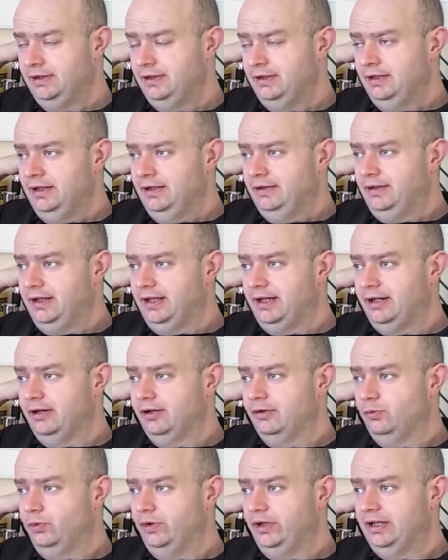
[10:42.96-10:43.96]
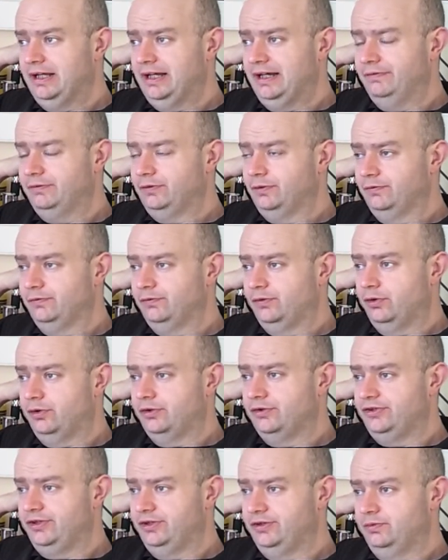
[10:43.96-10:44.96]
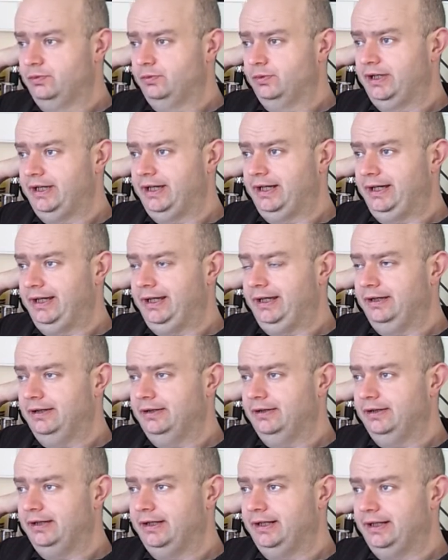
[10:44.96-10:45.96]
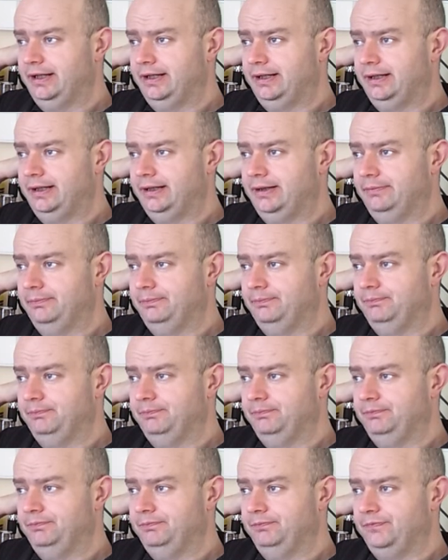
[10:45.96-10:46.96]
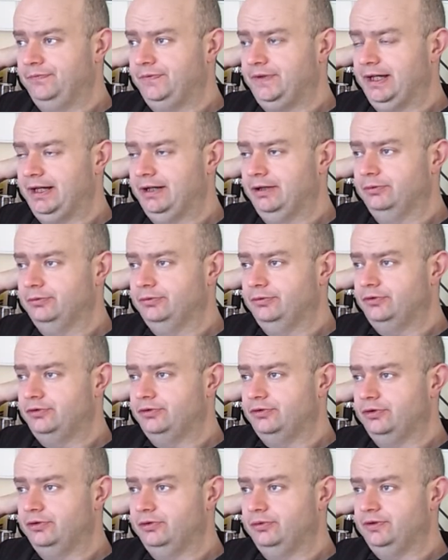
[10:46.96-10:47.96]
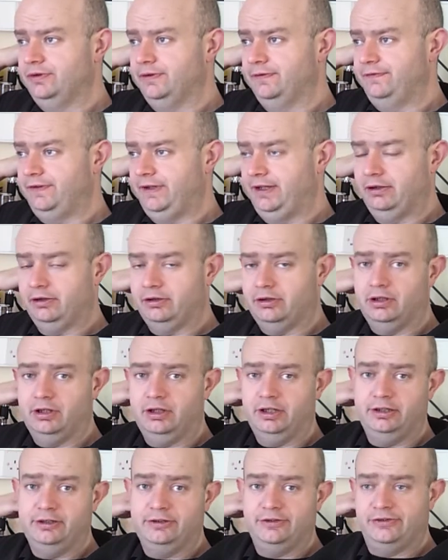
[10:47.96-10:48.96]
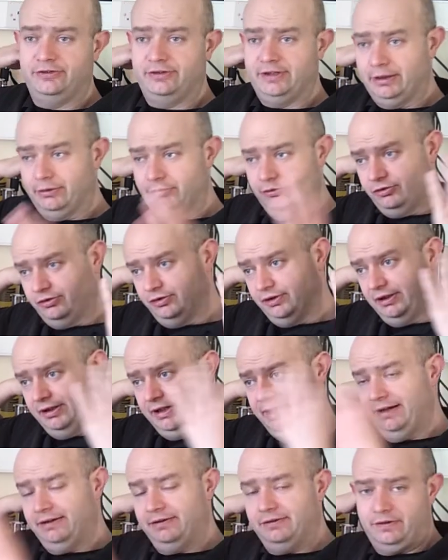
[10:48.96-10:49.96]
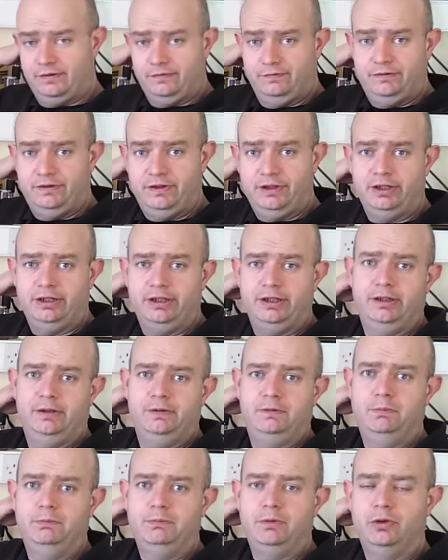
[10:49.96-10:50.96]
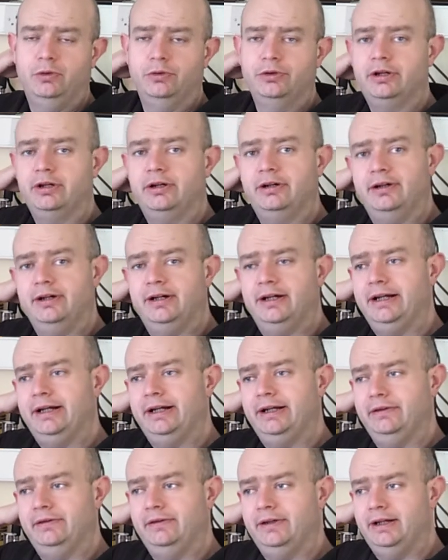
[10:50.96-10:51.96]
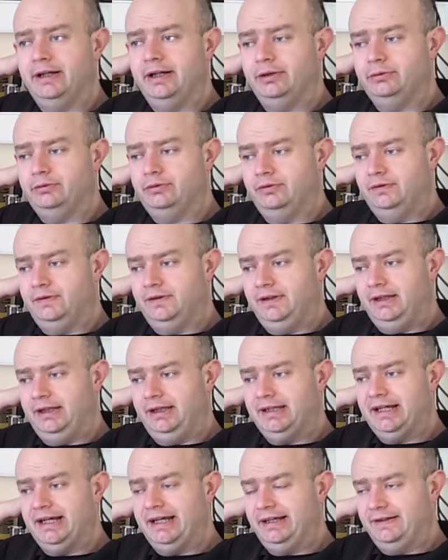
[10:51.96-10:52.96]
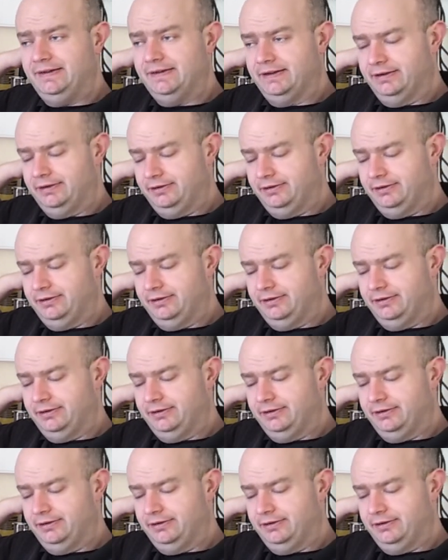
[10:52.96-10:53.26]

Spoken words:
the air will have to force its way down through the field coils, down through the length of the motor and out the exit.